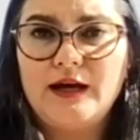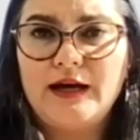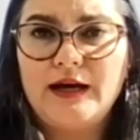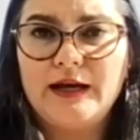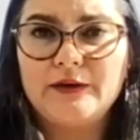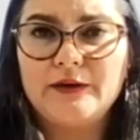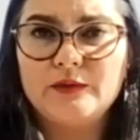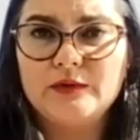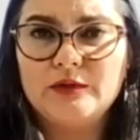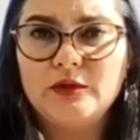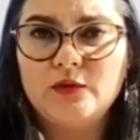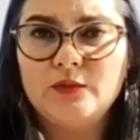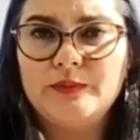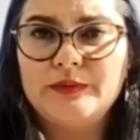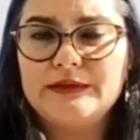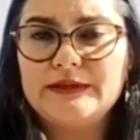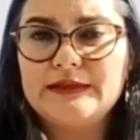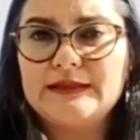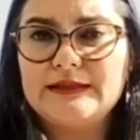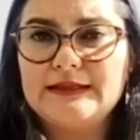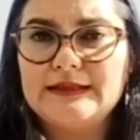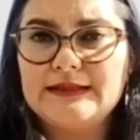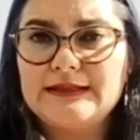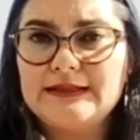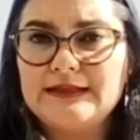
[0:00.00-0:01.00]
I will open
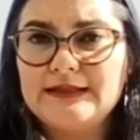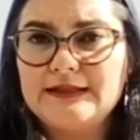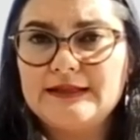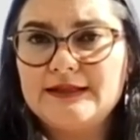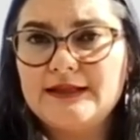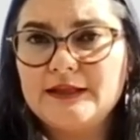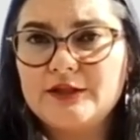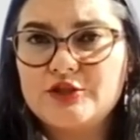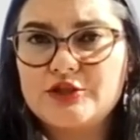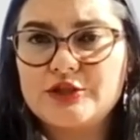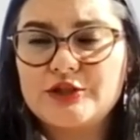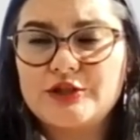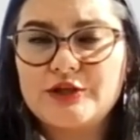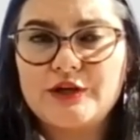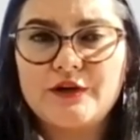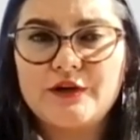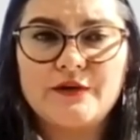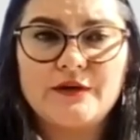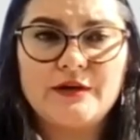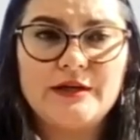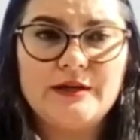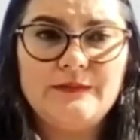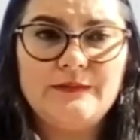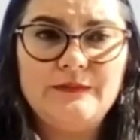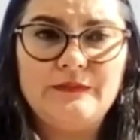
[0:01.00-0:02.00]
the disease
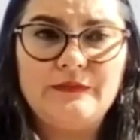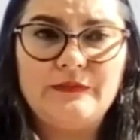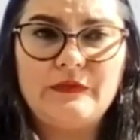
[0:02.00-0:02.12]
dictionary.